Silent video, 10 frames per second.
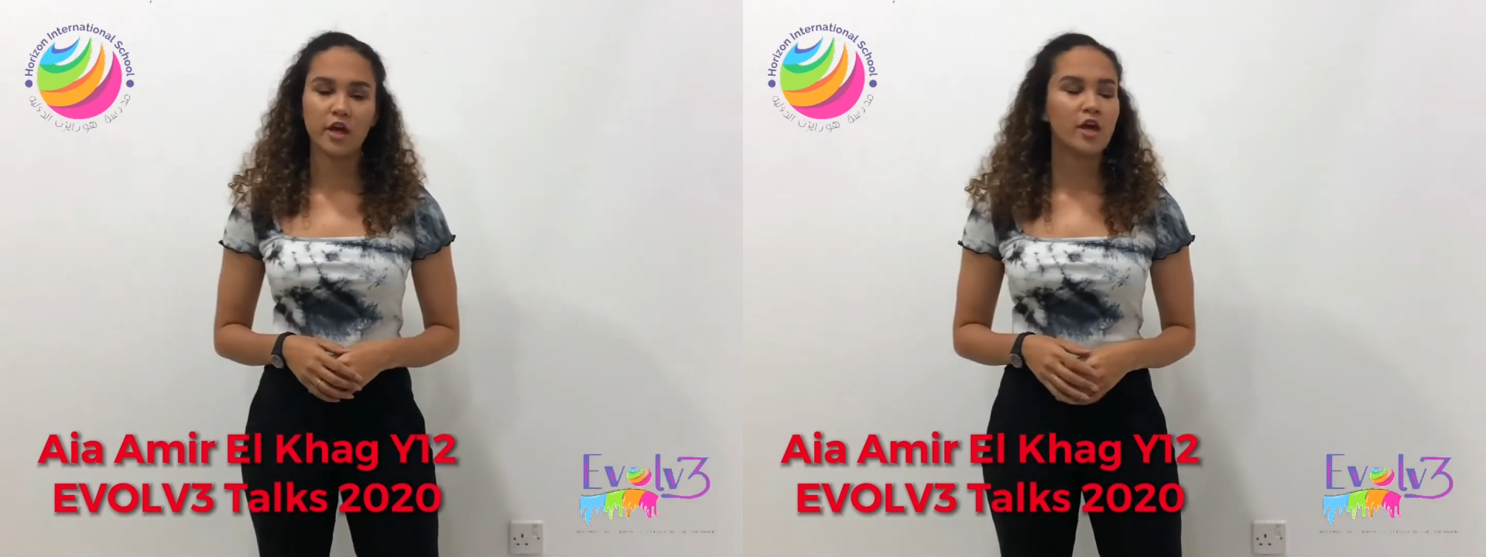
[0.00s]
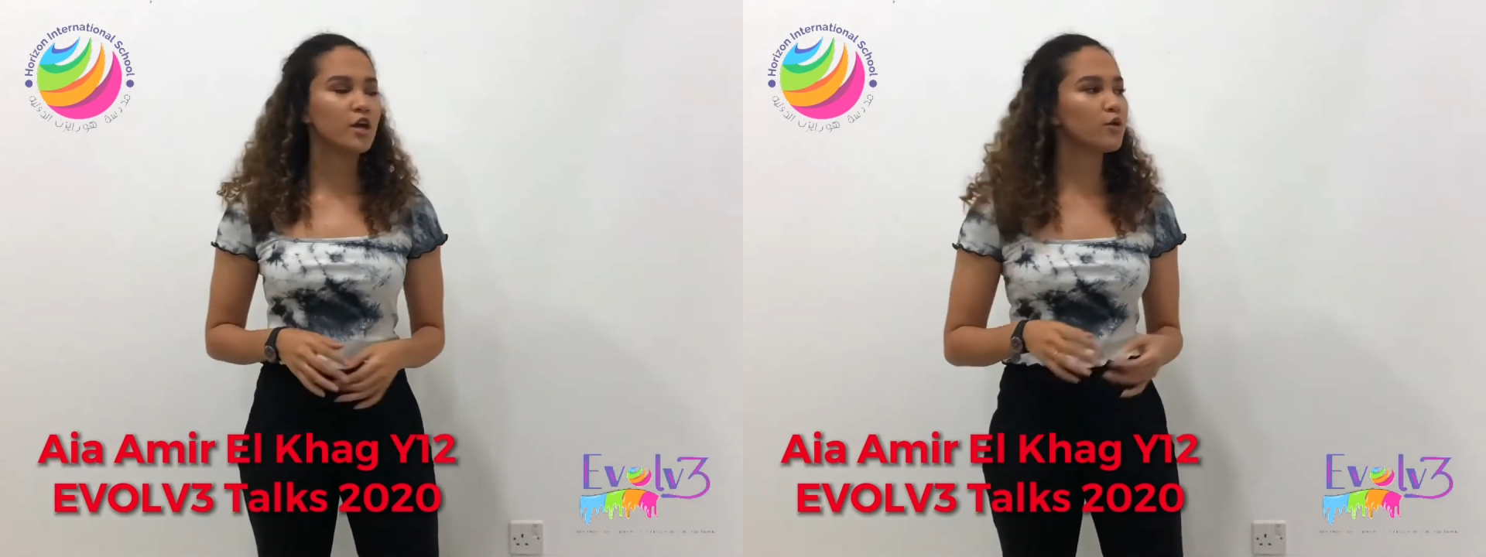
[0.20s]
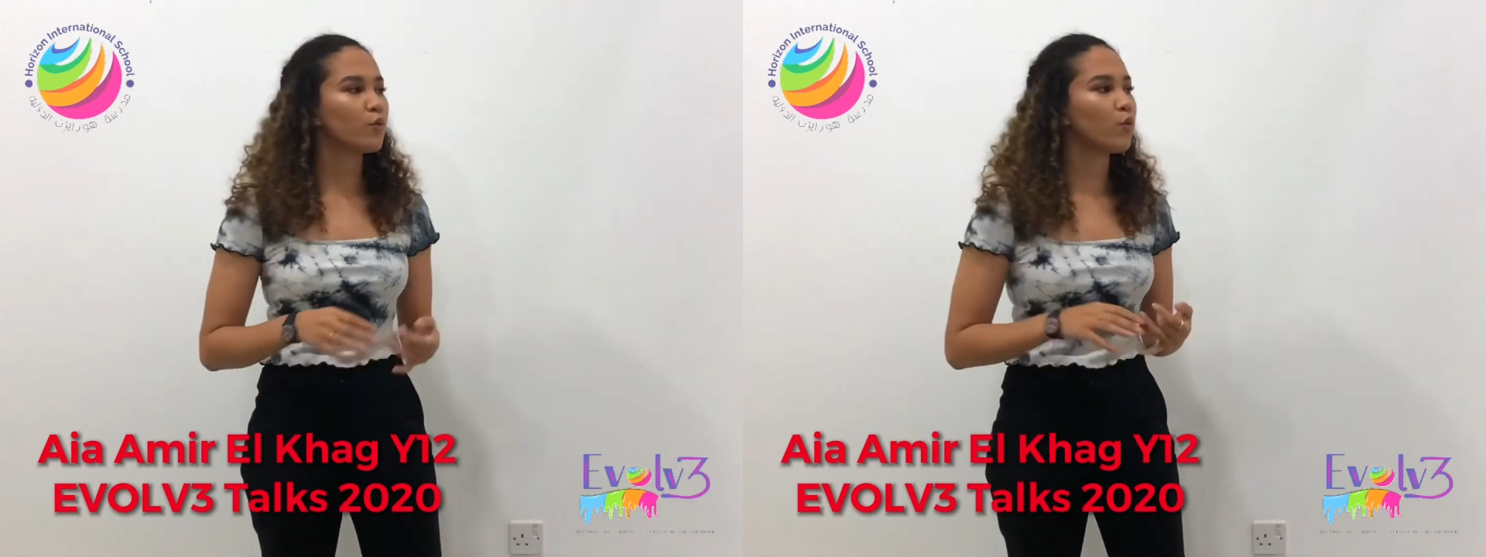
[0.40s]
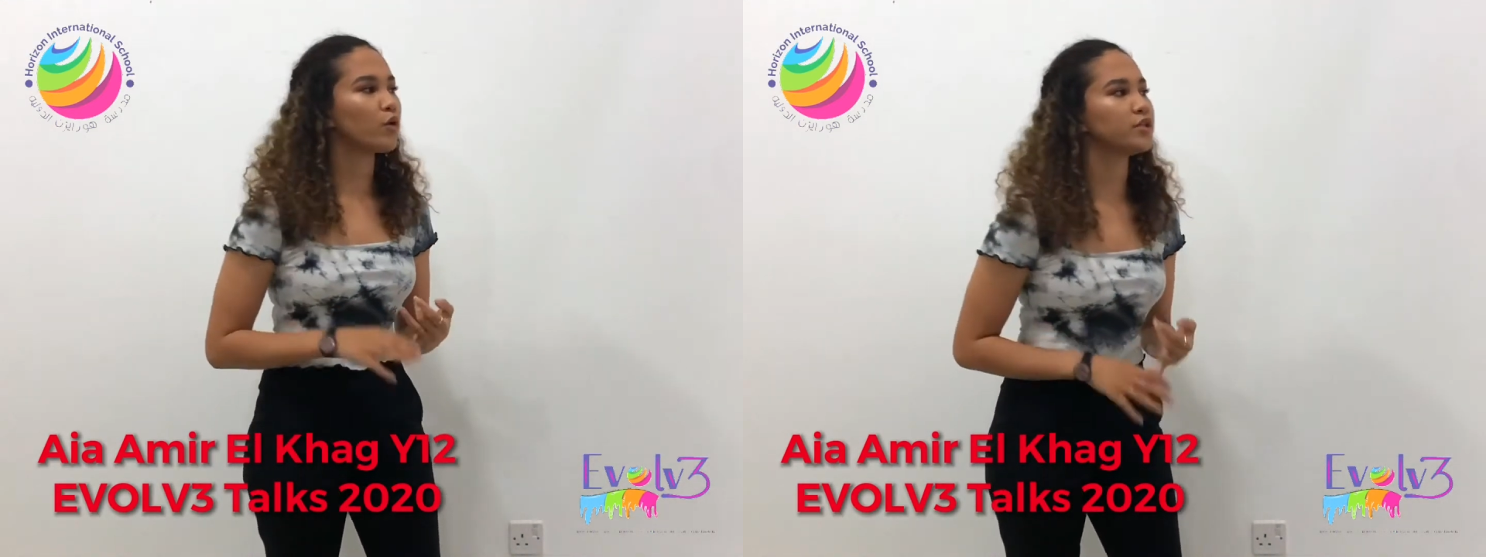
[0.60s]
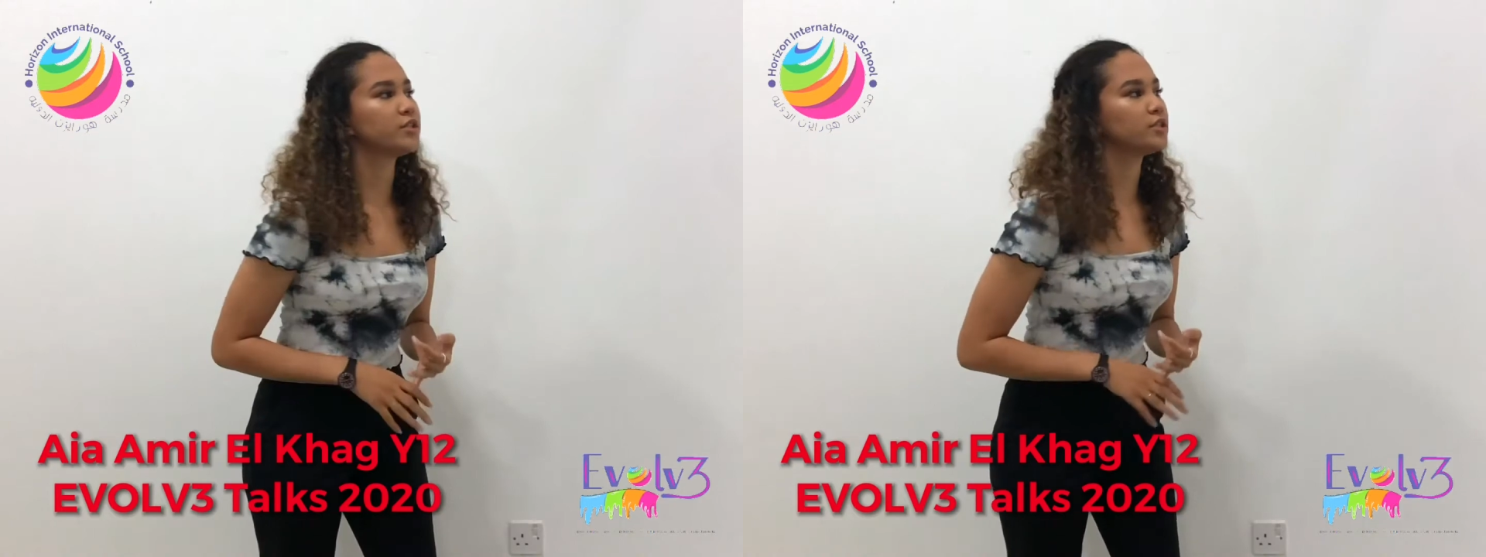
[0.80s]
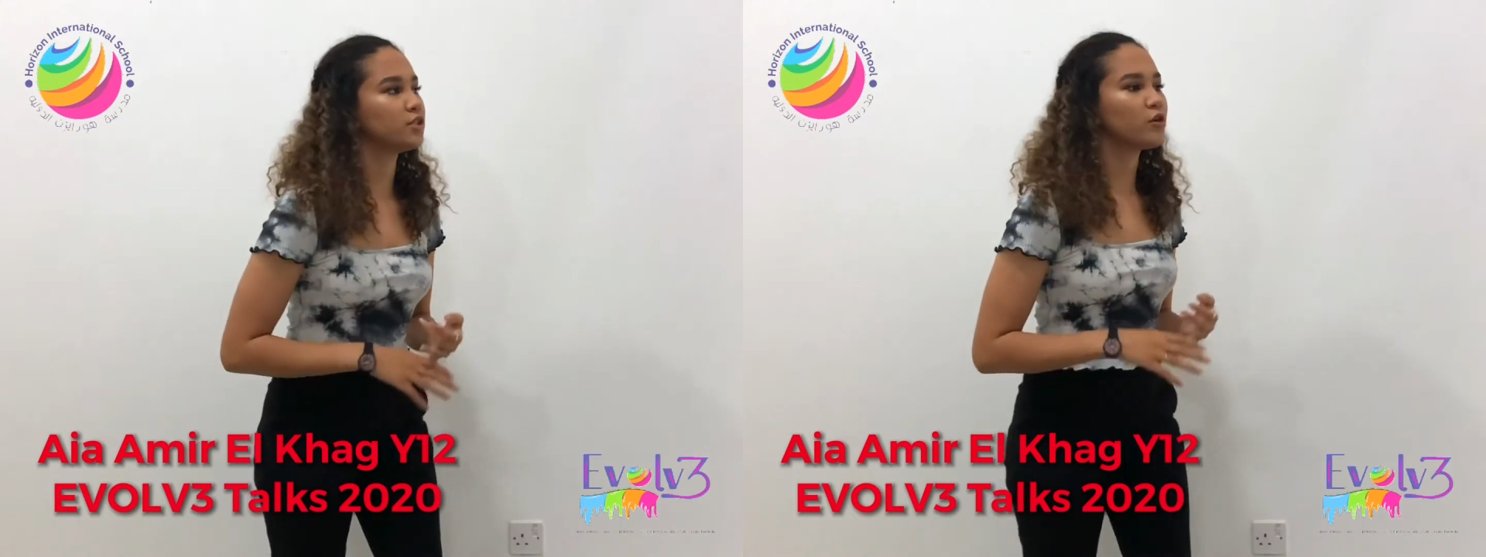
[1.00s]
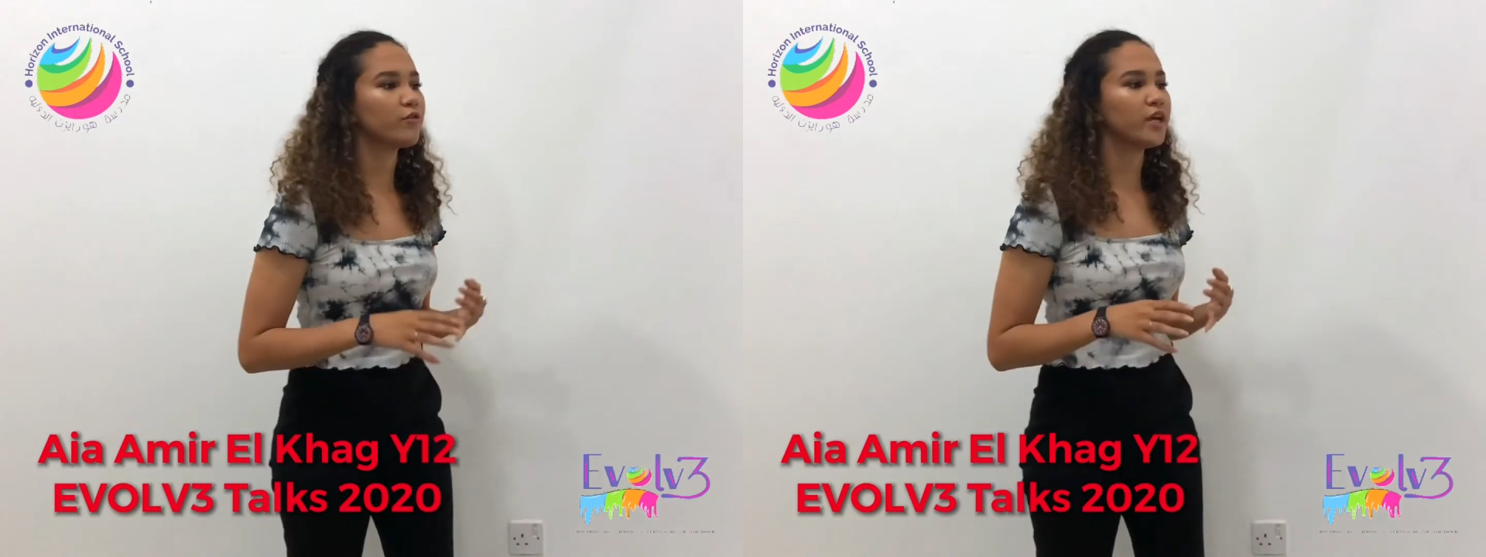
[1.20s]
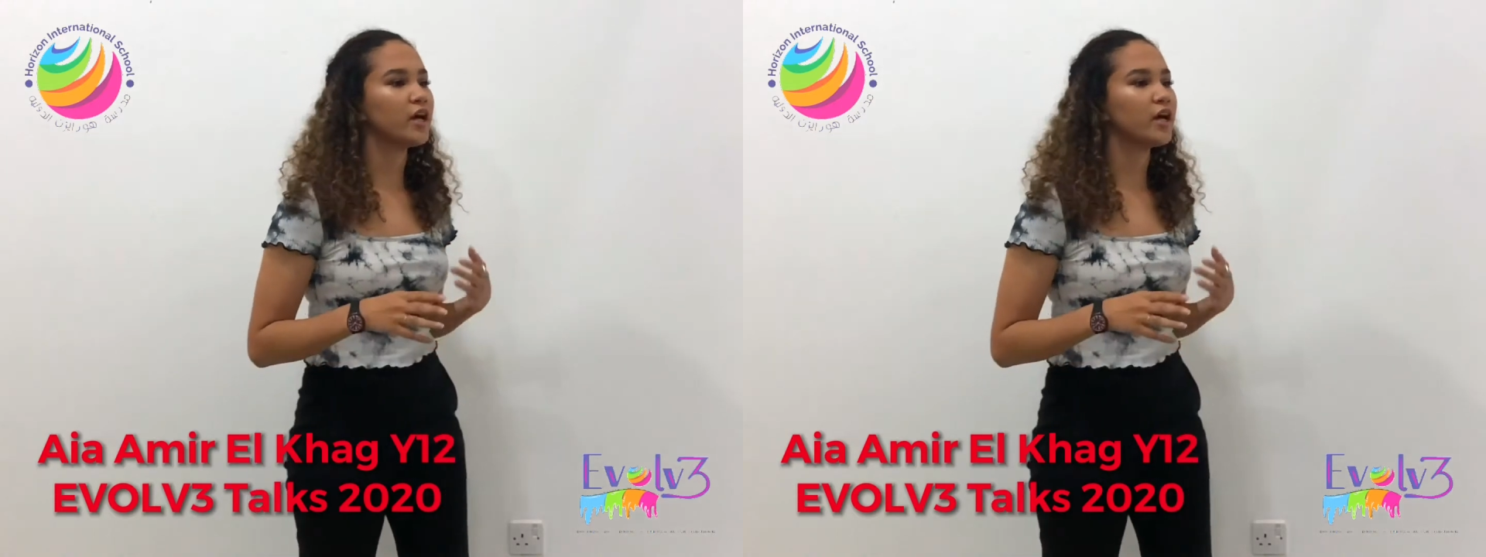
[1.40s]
It worsens the already